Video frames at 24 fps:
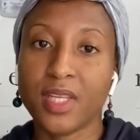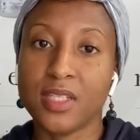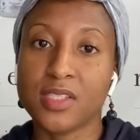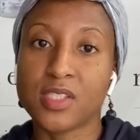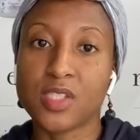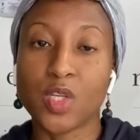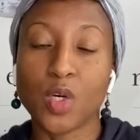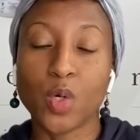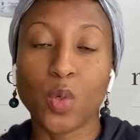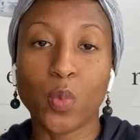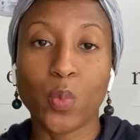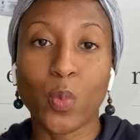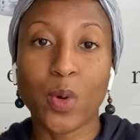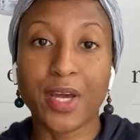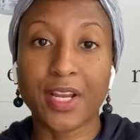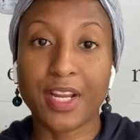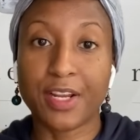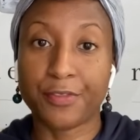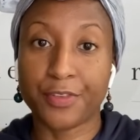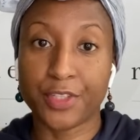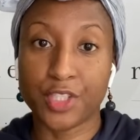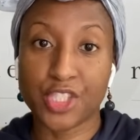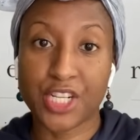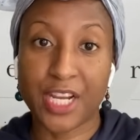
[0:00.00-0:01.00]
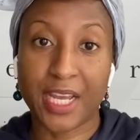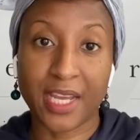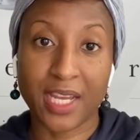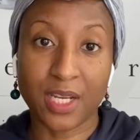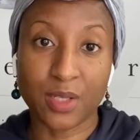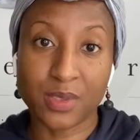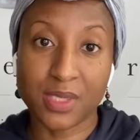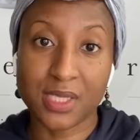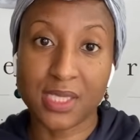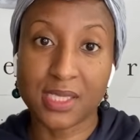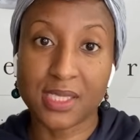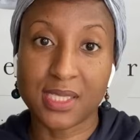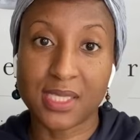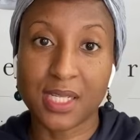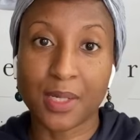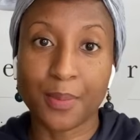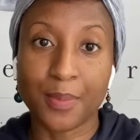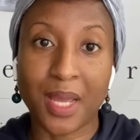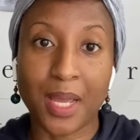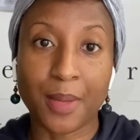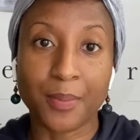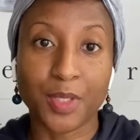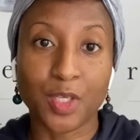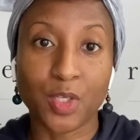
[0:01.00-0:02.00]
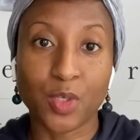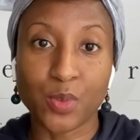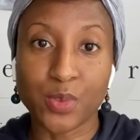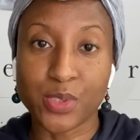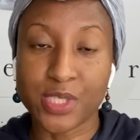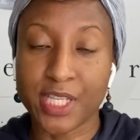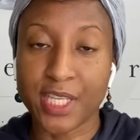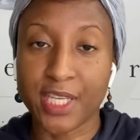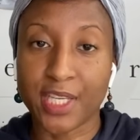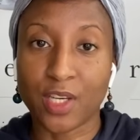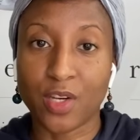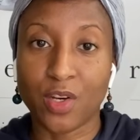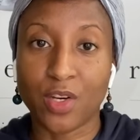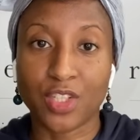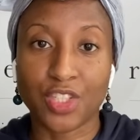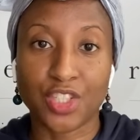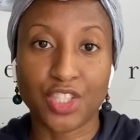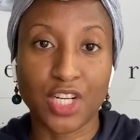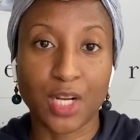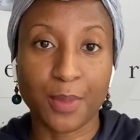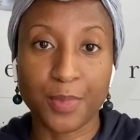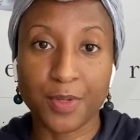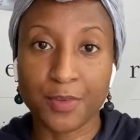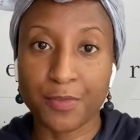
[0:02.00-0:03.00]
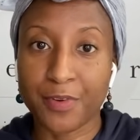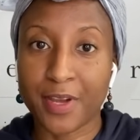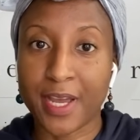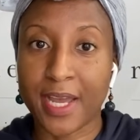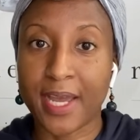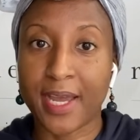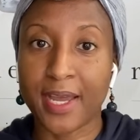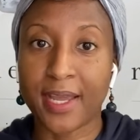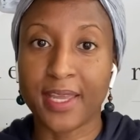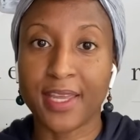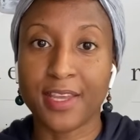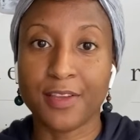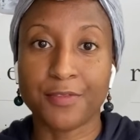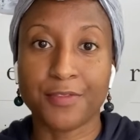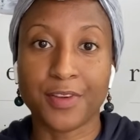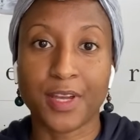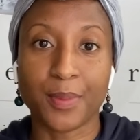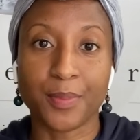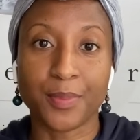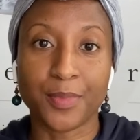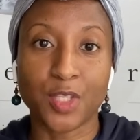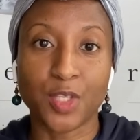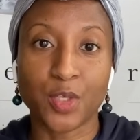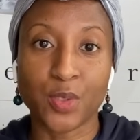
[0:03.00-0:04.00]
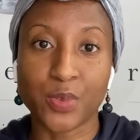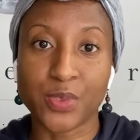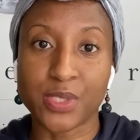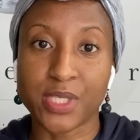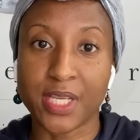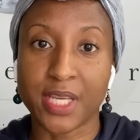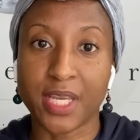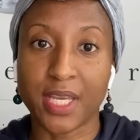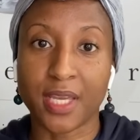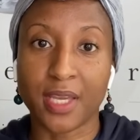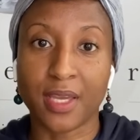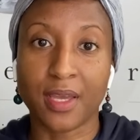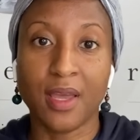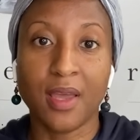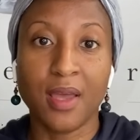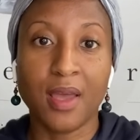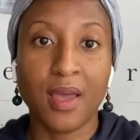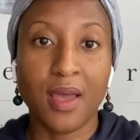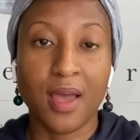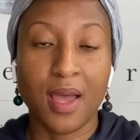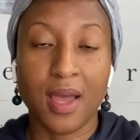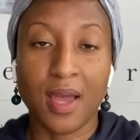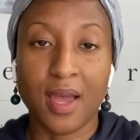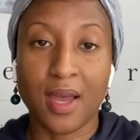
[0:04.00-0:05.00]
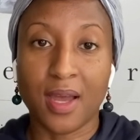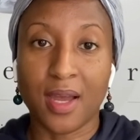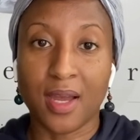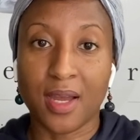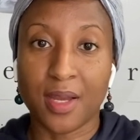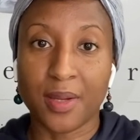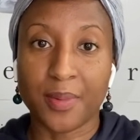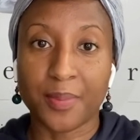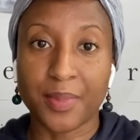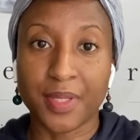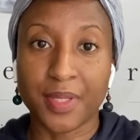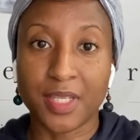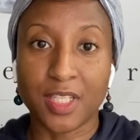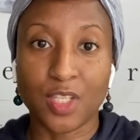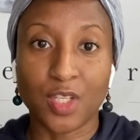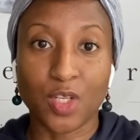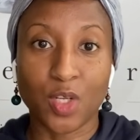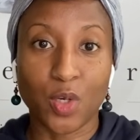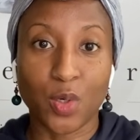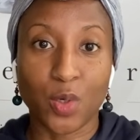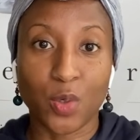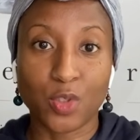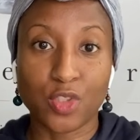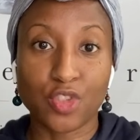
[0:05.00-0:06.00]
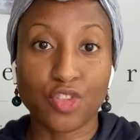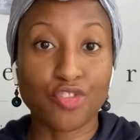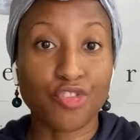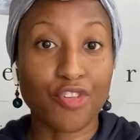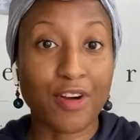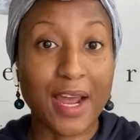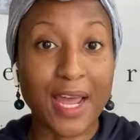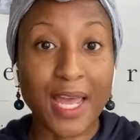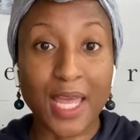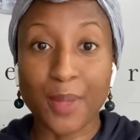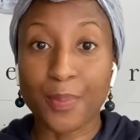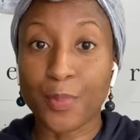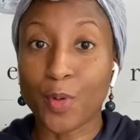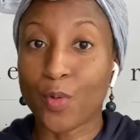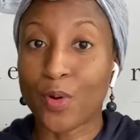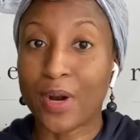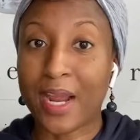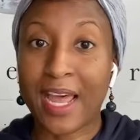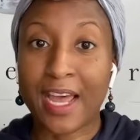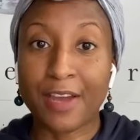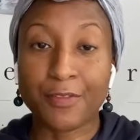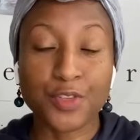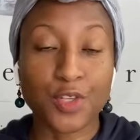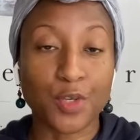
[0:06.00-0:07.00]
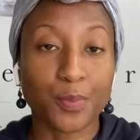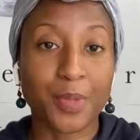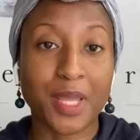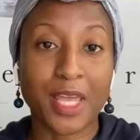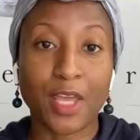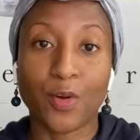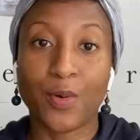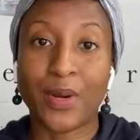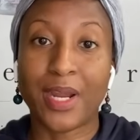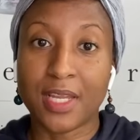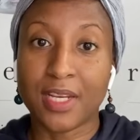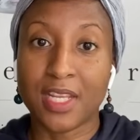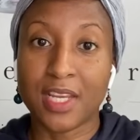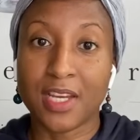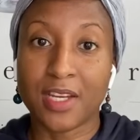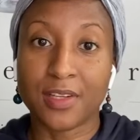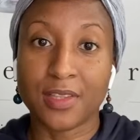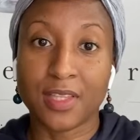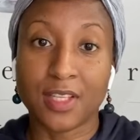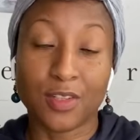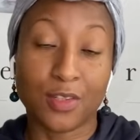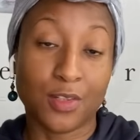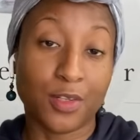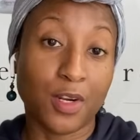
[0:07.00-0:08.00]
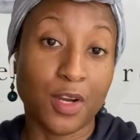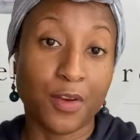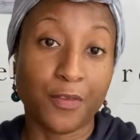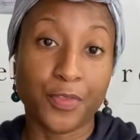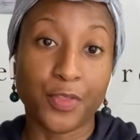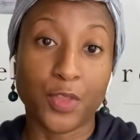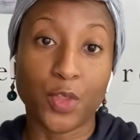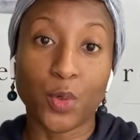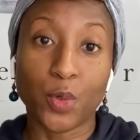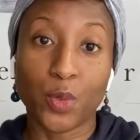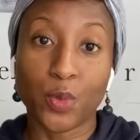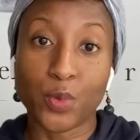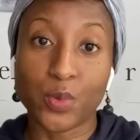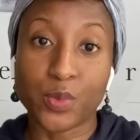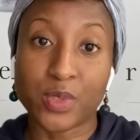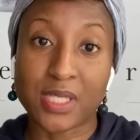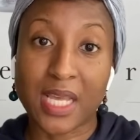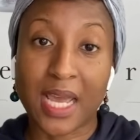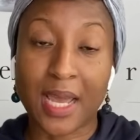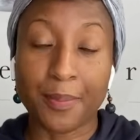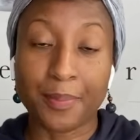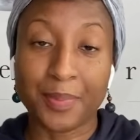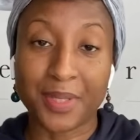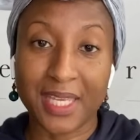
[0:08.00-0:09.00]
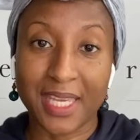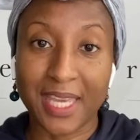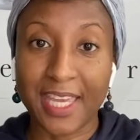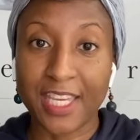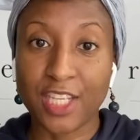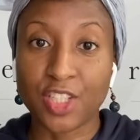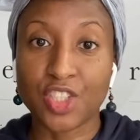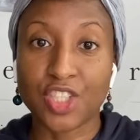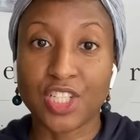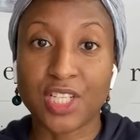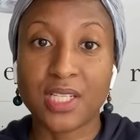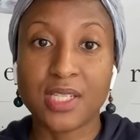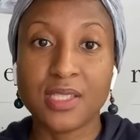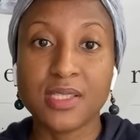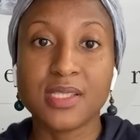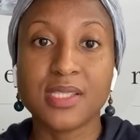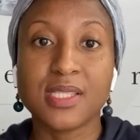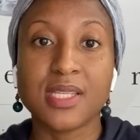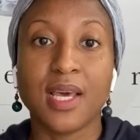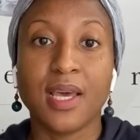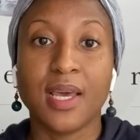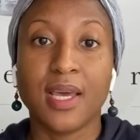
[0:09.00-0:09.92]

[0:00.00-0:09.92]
So whatever checkout system I'm using on Shopify, if I'm using, Stripe or Afterpay or any other of those applications,